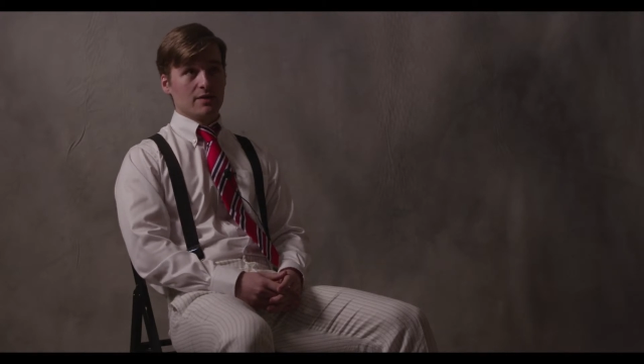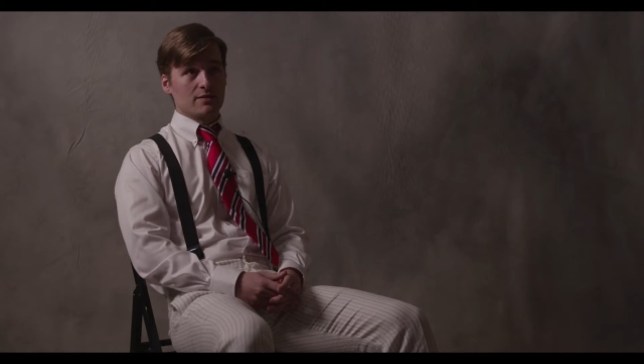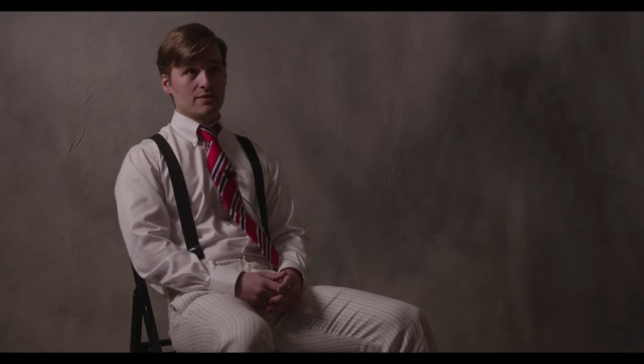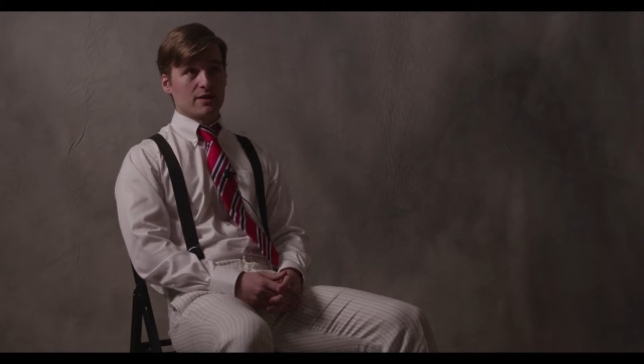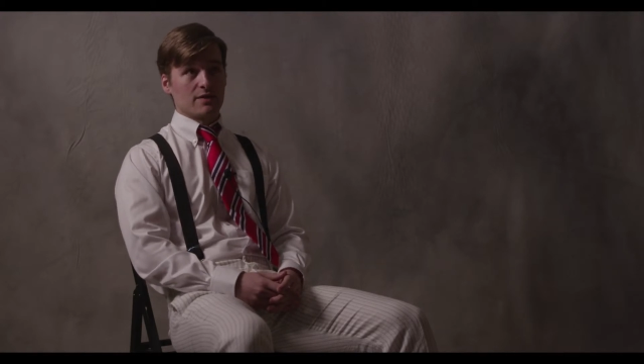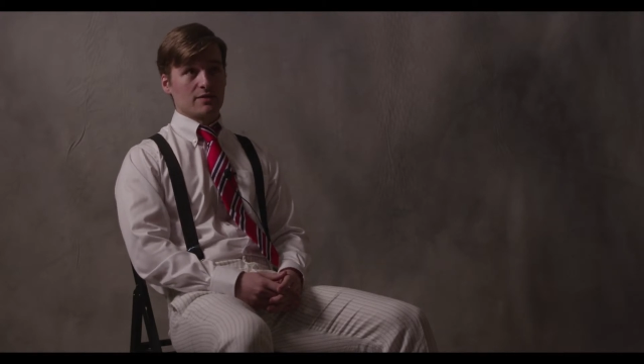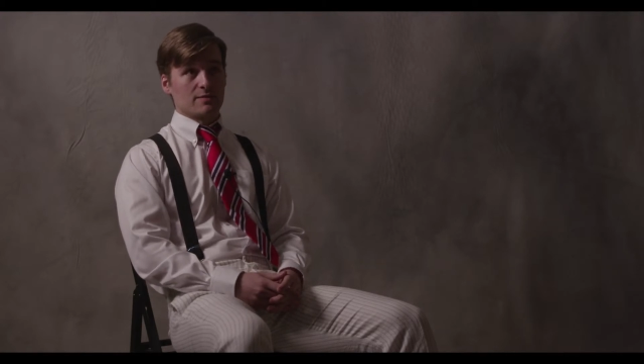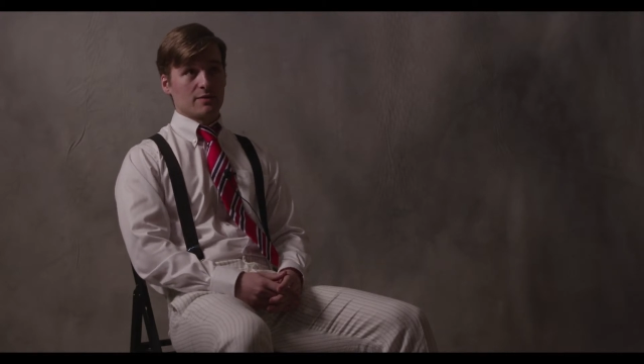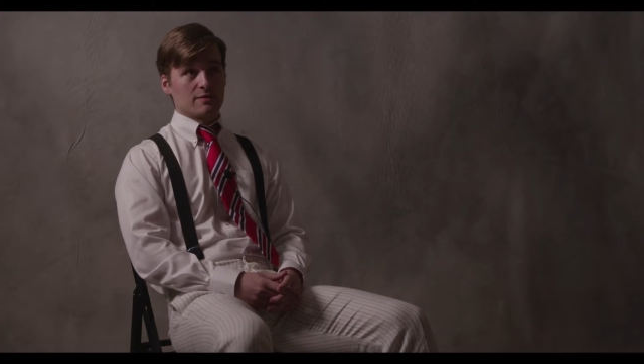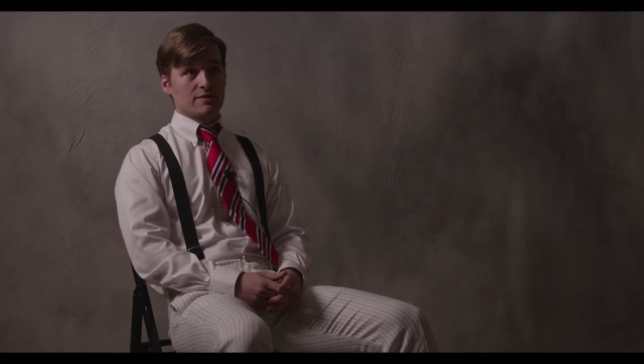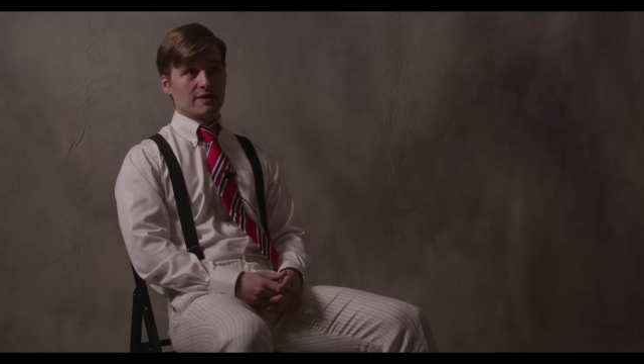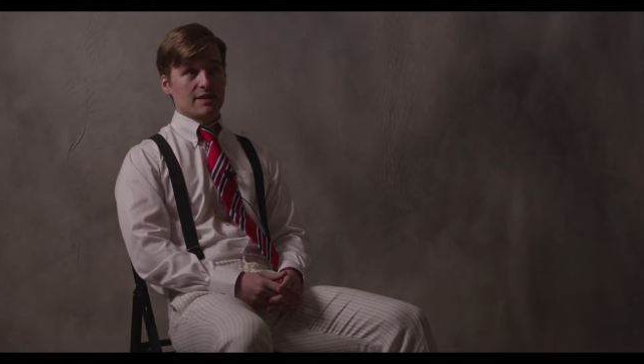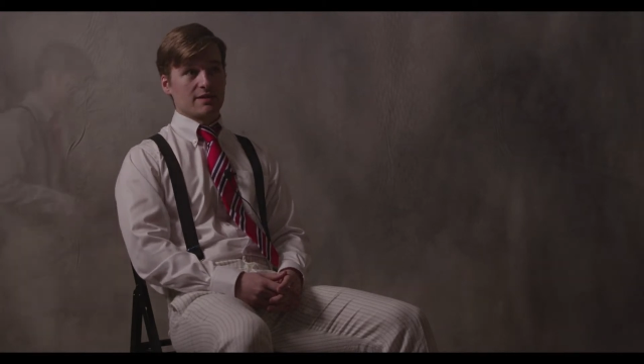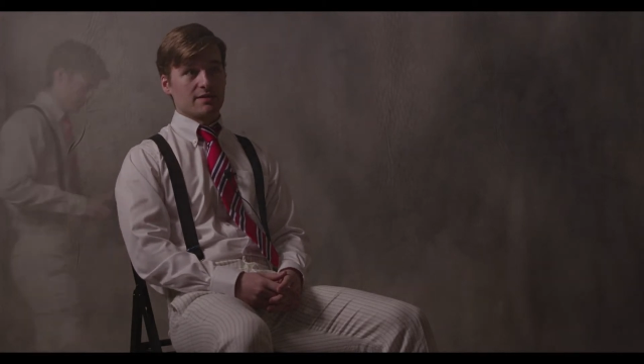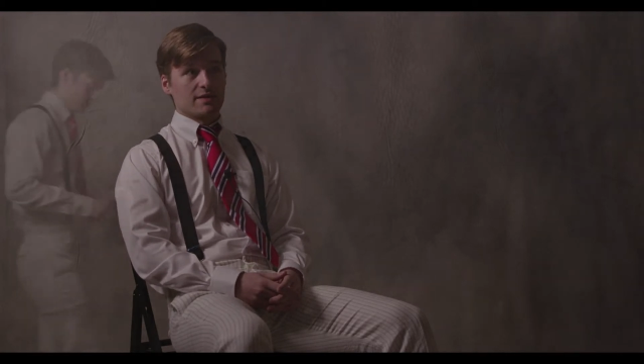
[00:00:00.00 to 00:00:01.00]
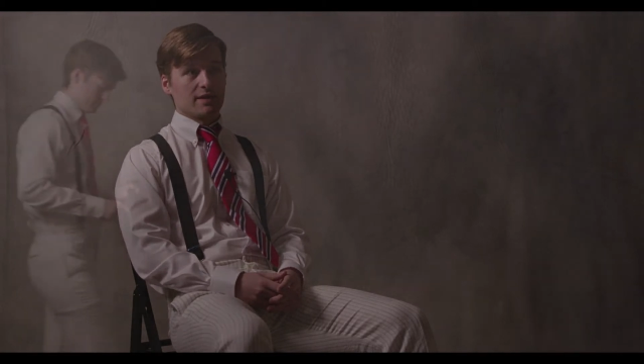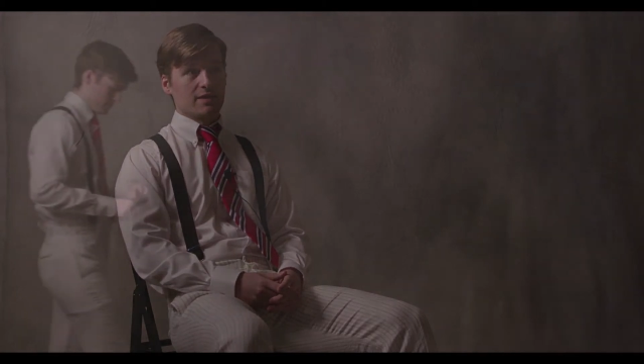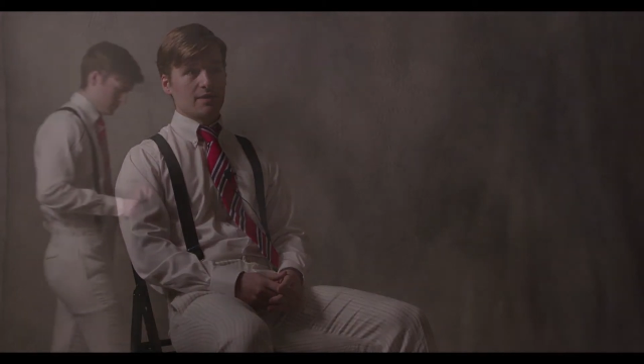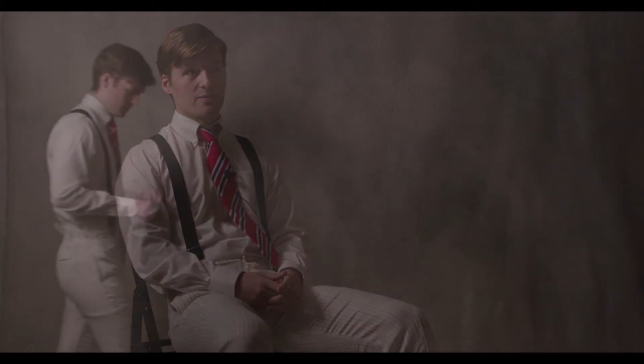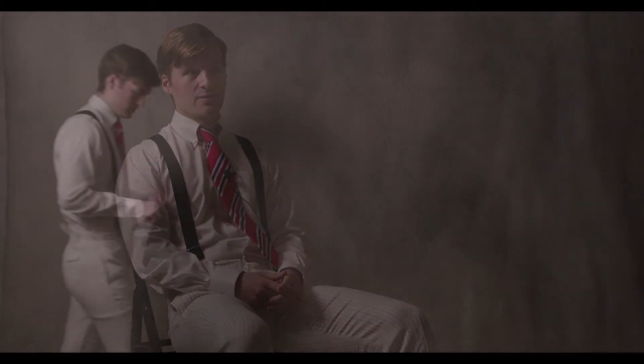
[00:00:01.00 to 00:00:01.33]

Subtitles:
until I was about 16,